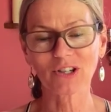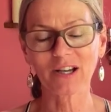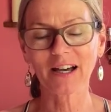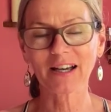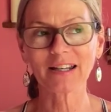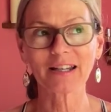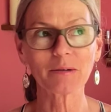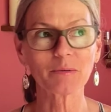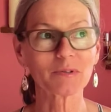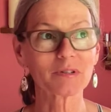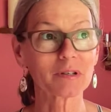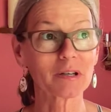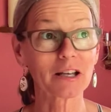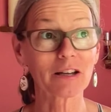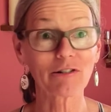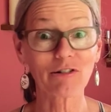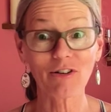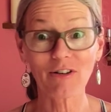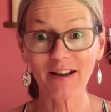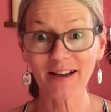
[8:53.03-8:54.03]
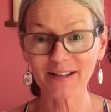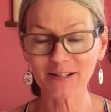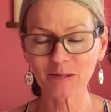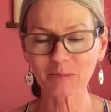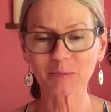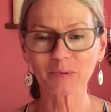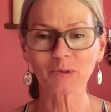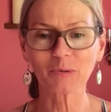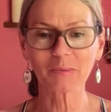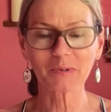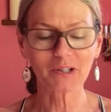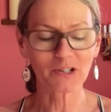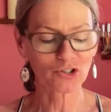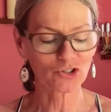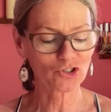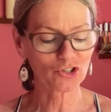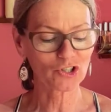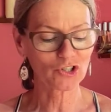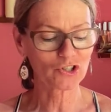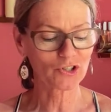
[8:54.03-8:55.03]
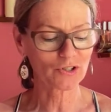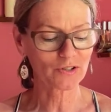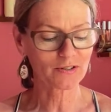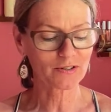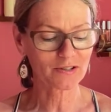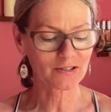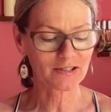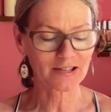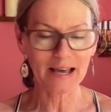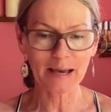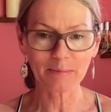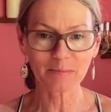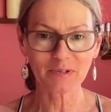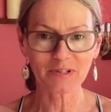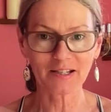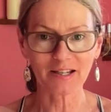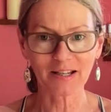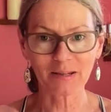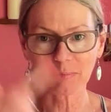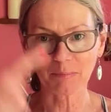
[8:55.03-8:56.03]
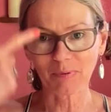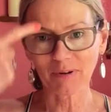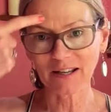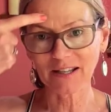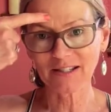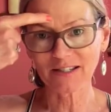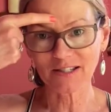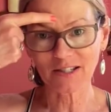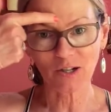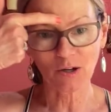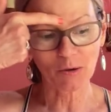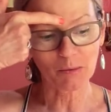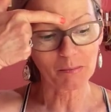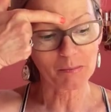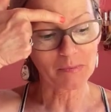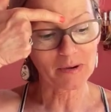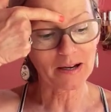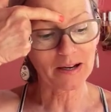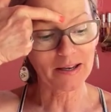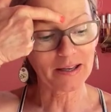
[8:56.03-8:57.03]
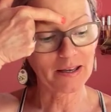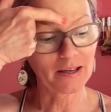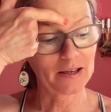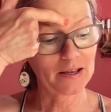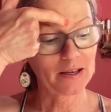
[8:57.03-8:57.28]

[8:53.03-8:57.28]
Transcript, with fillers: and it was incredible because she just tapped it and placed it on my